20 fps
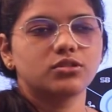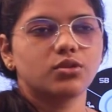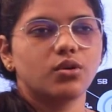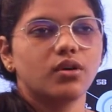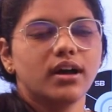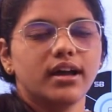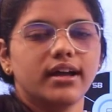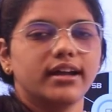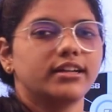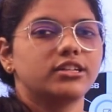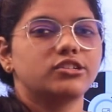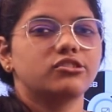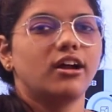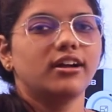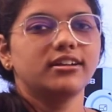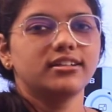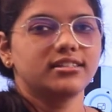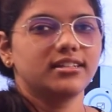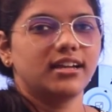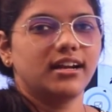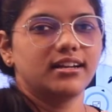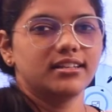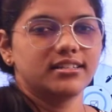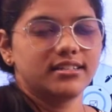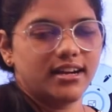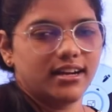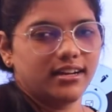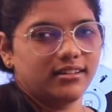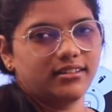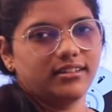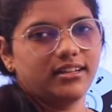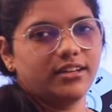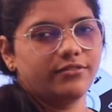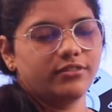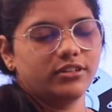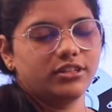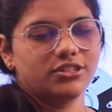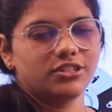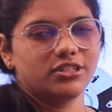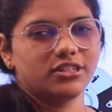So it's not just understanding the
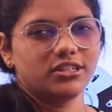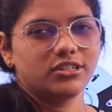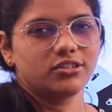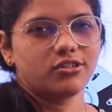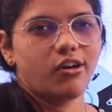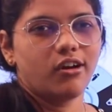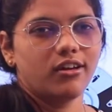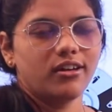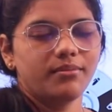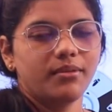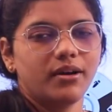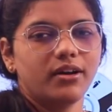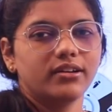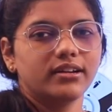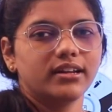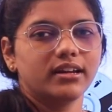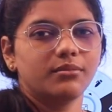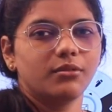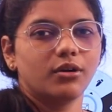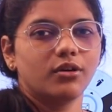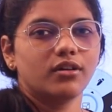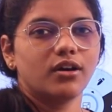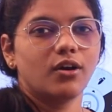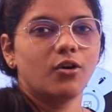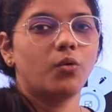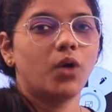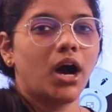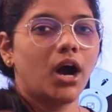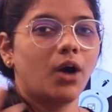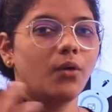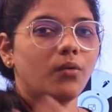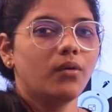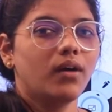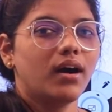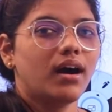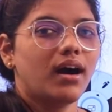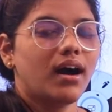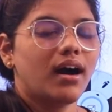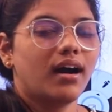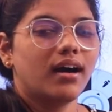definition, it's all about
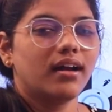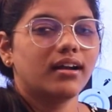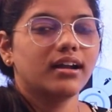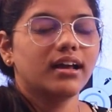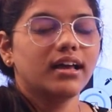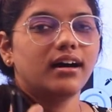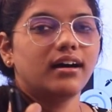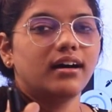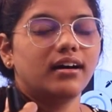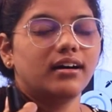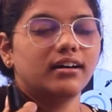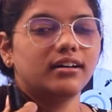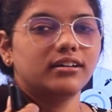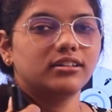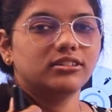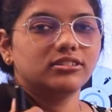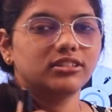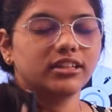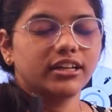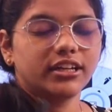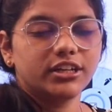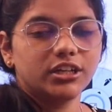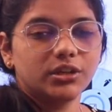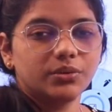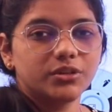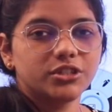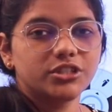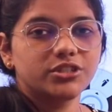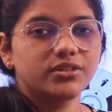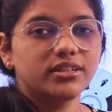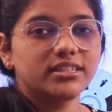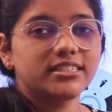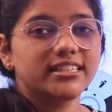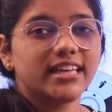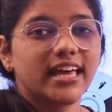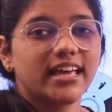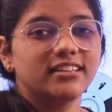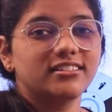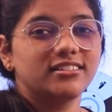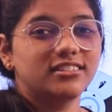how are the individuals
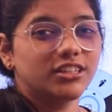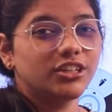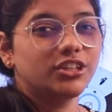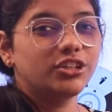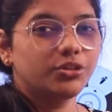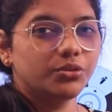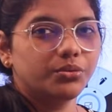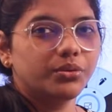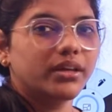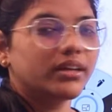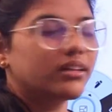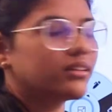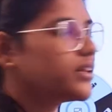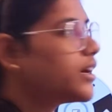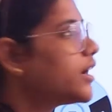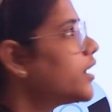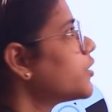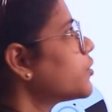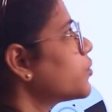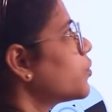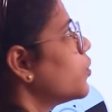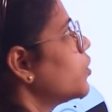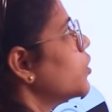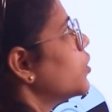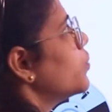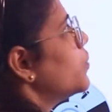executing their role,